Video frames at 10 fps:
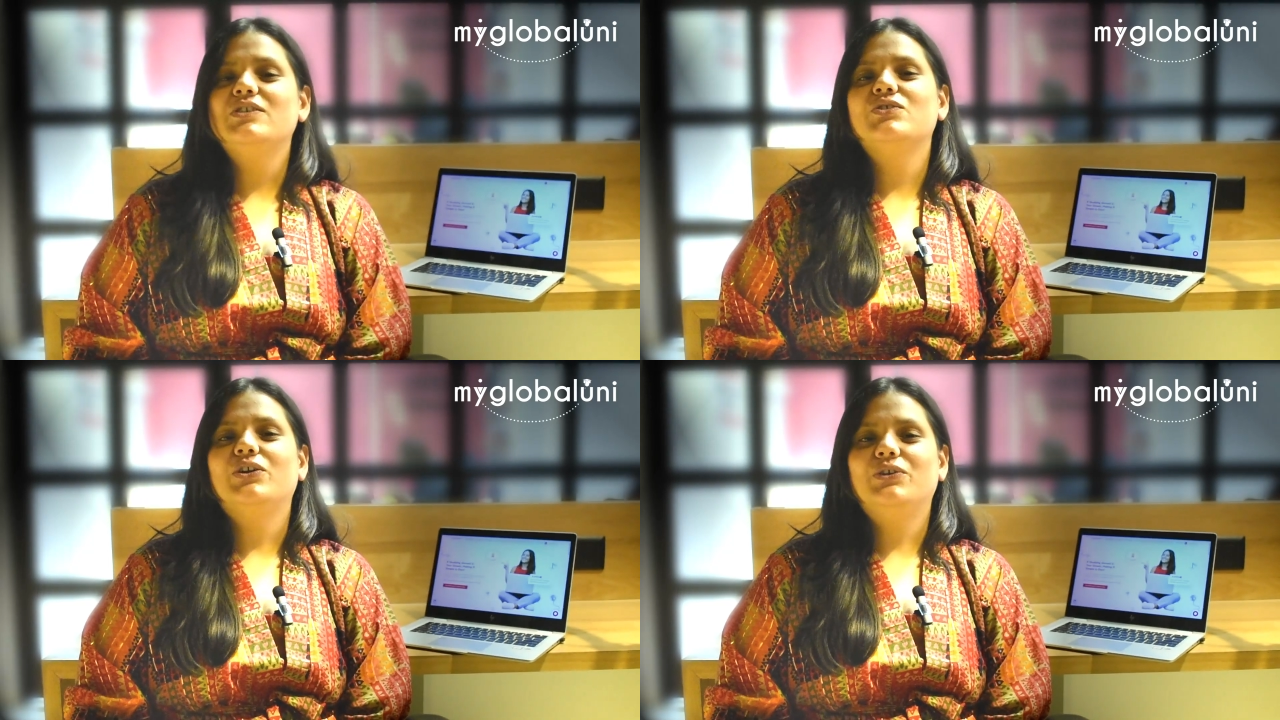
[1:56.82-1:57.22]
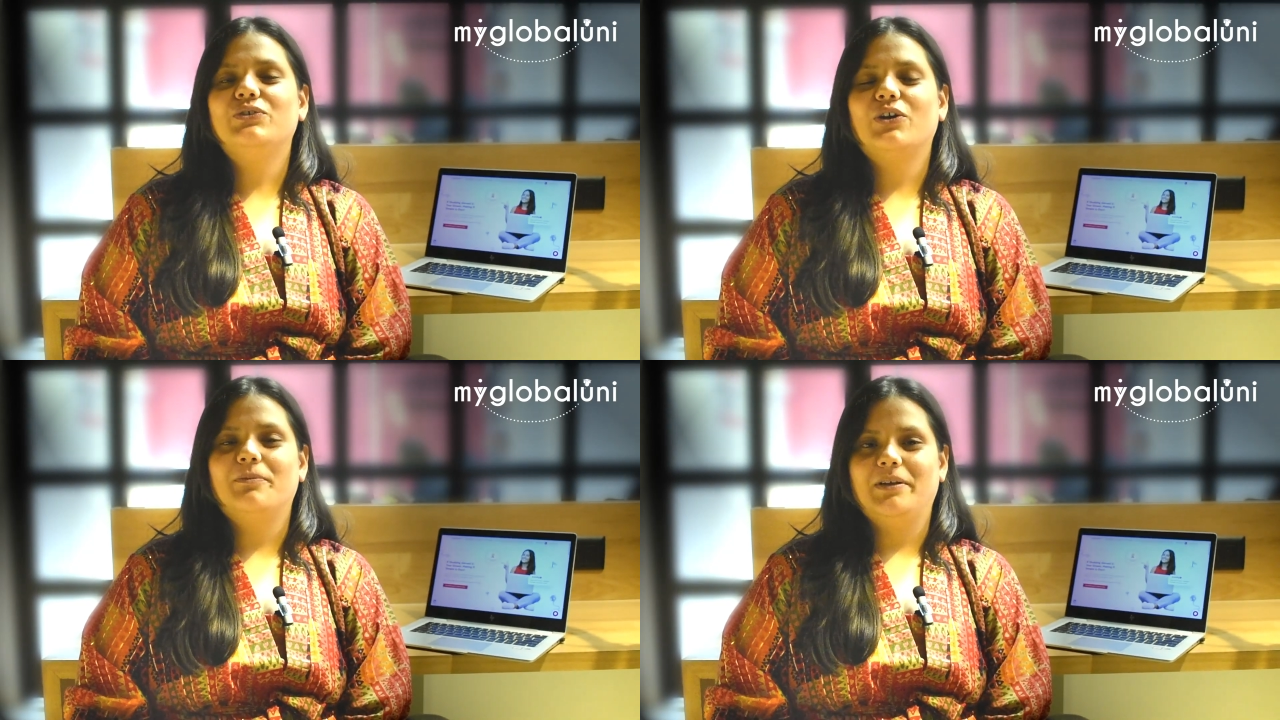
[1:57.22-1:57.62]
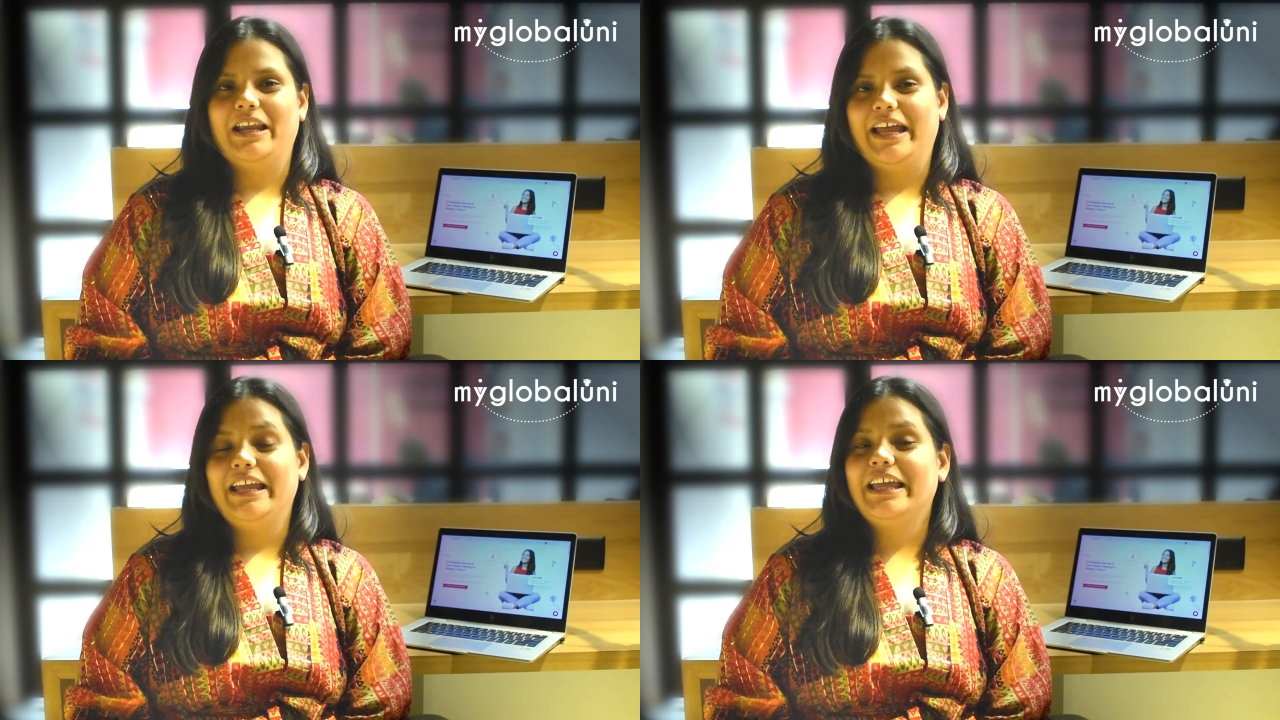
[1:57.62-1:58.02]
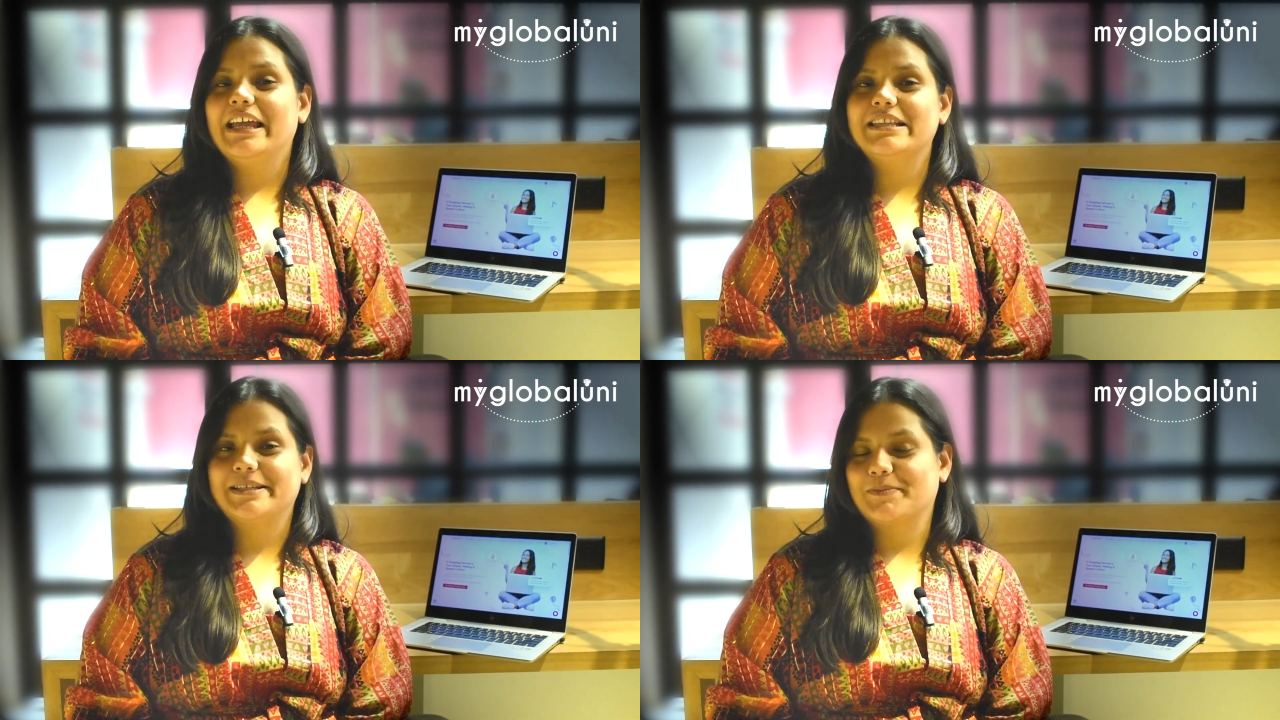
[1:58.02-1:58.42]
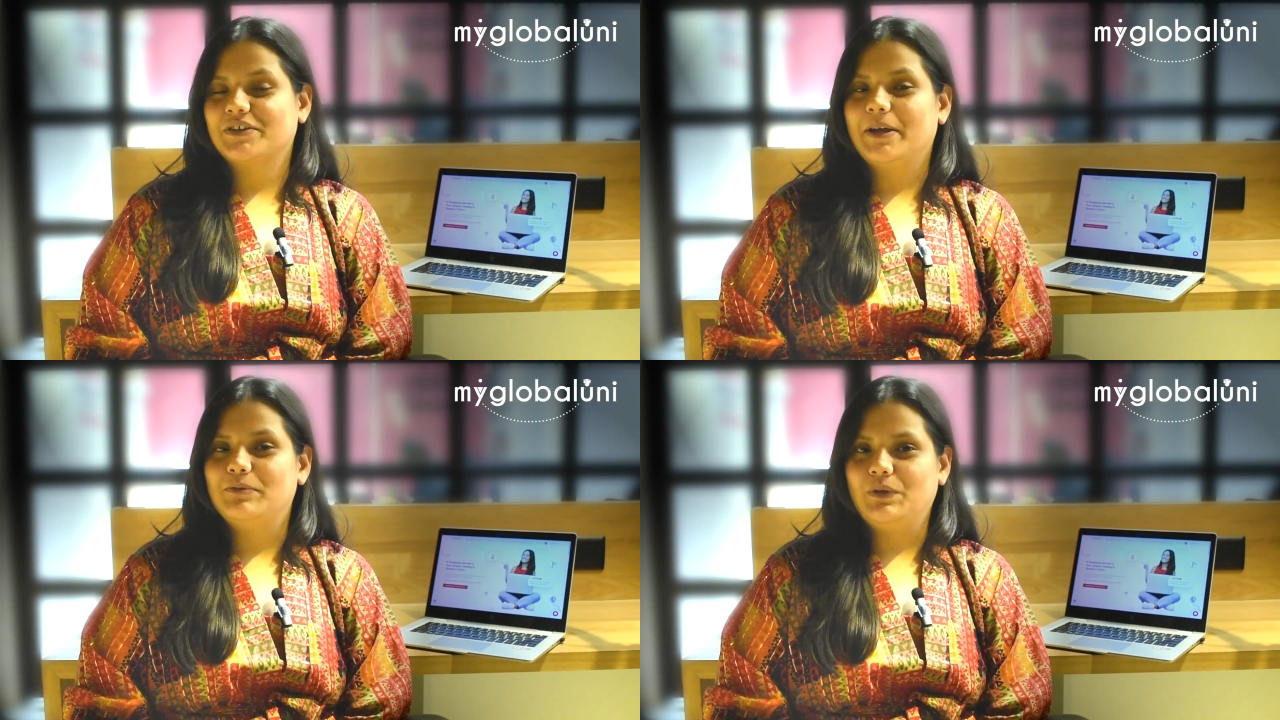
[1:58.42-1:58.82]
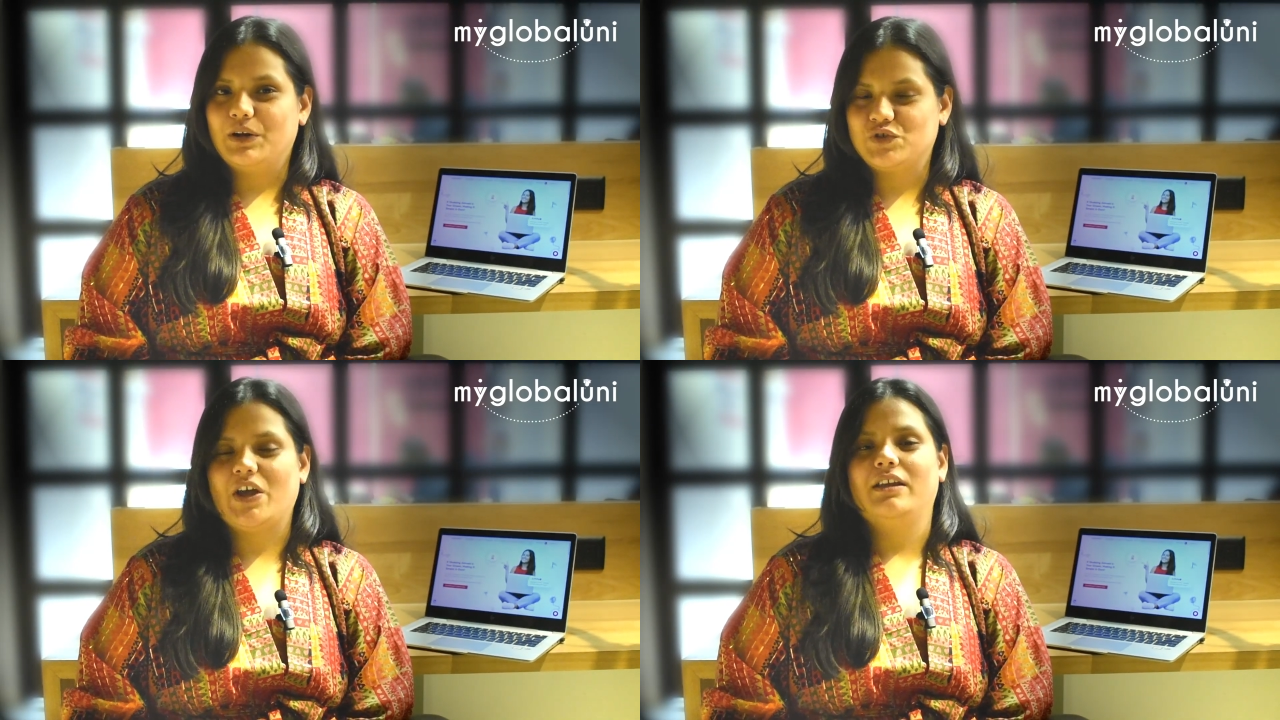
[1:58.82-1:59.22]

make sure to drop a like and subscribe to our